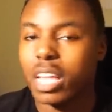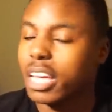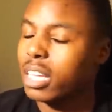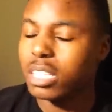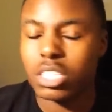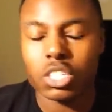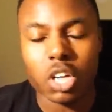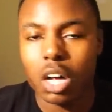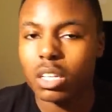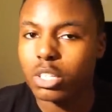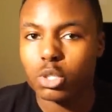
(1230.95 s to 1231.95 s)
Like a
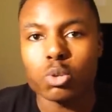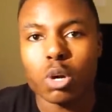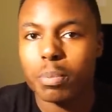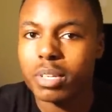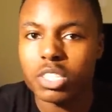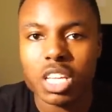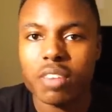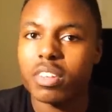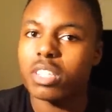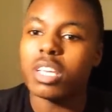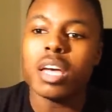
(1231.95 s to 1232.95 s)
solid true
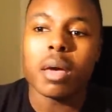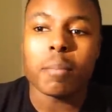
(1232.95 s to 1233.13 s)
RP7.